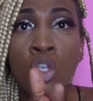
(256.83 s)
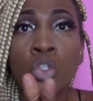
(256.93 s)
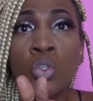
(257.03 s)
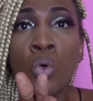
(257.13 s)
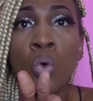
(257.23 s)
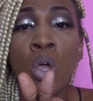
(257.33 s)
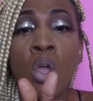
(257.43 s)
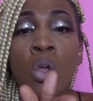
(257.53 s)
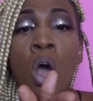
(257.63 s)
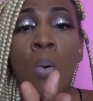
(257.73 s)
So
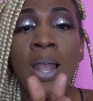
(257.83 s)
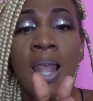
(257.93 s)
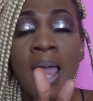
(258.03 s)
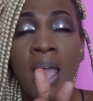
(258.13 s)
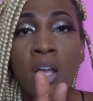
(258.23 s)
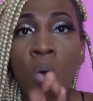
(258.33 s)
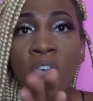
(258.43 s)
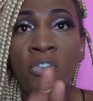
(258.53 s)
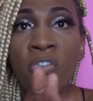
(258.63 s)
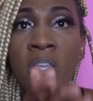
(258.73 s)

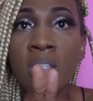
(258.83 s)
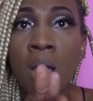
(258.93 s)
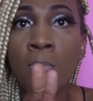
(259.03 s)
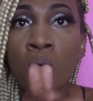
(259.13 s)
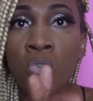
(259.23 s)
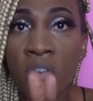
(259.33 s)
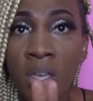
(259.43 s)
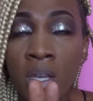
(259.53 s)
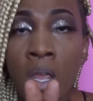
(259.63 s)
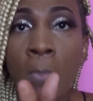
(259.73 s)
our feet are
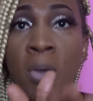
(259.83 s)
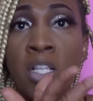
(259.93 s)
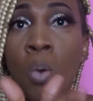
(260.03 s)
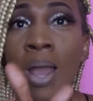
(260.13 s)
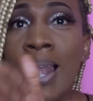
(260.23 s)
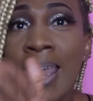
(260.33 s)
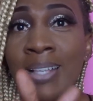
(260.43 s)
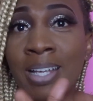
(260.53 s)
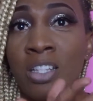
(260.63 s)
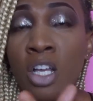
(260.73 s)
moving, but our
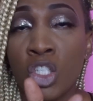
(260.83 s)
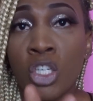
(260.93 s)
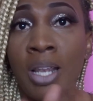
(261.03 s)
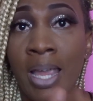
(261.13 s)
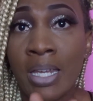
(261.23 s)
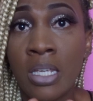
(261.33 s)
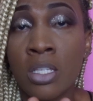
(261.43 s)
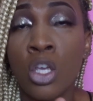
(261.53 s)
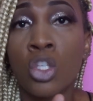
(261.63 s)
legs are touching like this.